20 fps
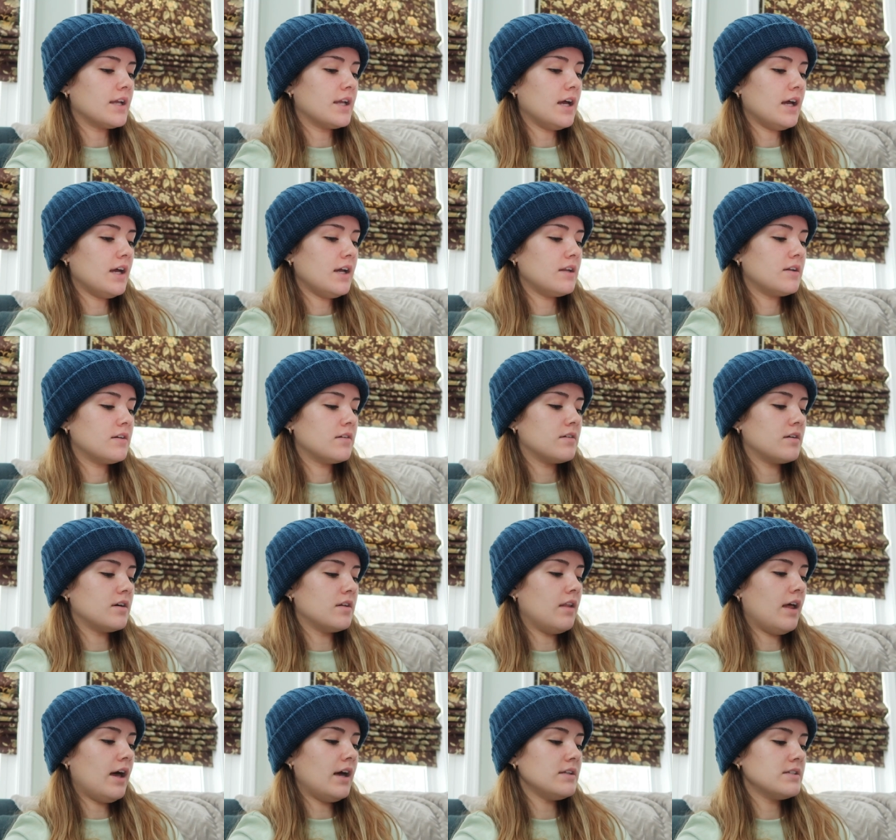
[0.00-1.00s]
I got a
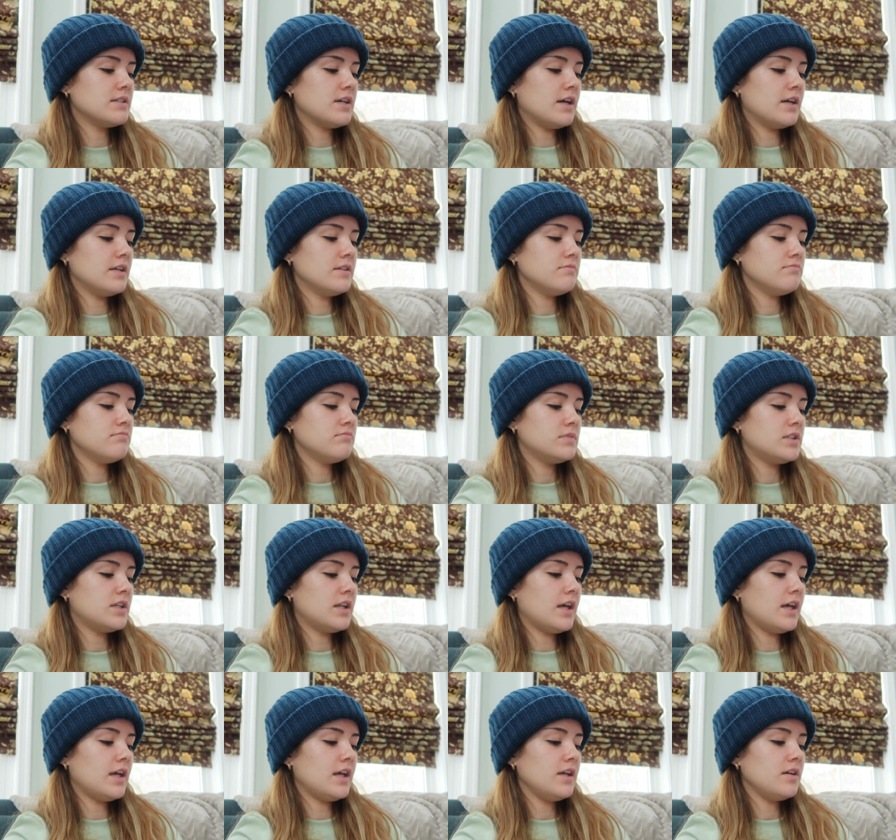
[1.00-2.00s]
lot done
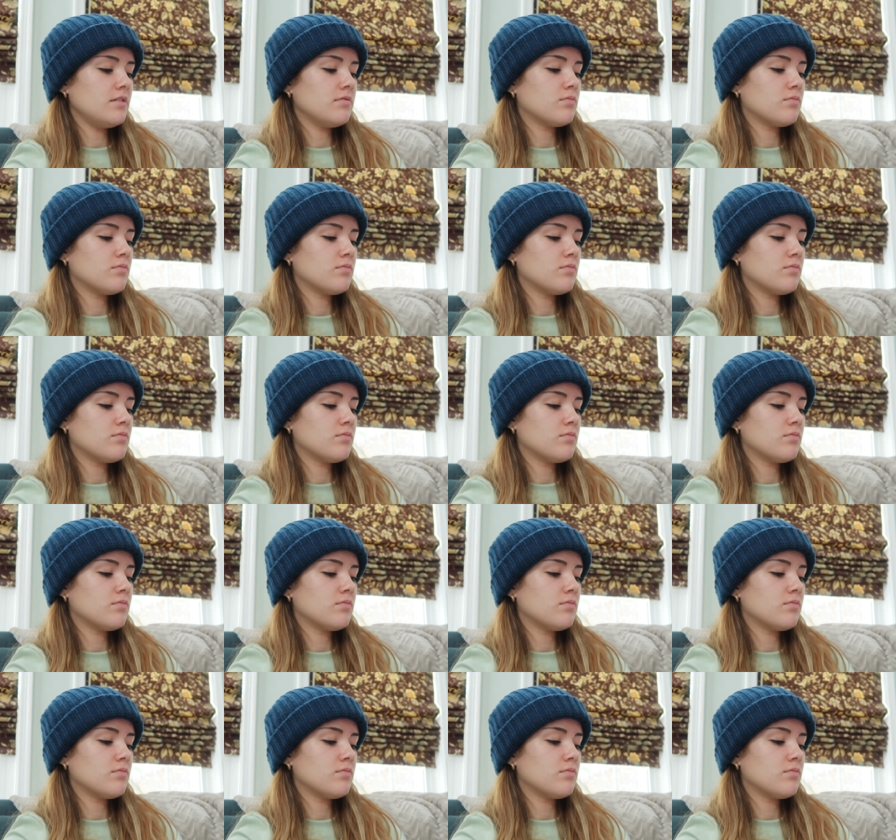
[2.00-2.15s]
today.